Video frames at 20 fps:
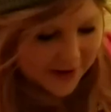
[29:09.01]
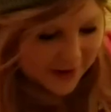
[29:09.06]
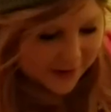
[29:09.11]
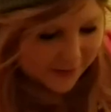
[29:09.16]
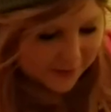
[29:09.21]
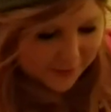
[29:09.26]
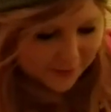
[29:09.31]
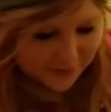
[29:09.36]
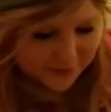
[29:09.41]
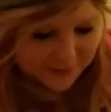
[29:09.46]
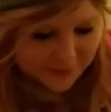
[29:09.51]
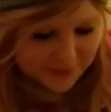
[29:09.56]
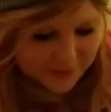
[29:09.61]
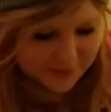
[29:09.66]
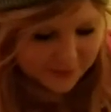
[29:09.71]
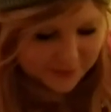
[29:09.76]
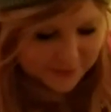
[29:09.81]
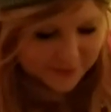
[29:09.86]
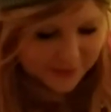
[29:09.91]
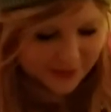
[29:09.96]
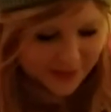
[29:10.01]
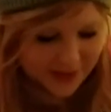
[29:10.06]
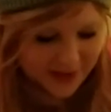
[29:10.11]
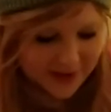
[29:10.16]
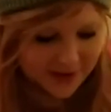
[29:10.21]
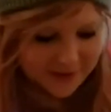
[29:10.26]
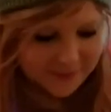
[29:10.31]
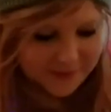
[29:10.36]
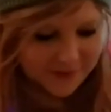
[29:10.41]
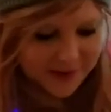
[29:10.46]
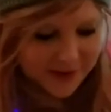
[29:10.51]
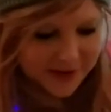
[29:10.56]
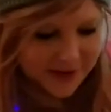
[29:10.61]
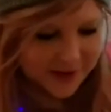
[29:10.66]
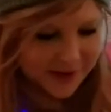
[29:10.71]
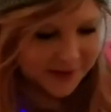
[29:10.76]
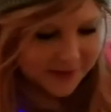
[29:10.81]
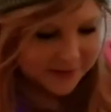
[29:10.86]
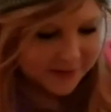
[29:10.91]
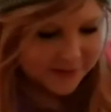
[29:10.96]
It's Christmas for the
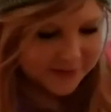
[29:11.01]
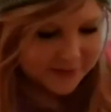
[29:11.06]
Kwings.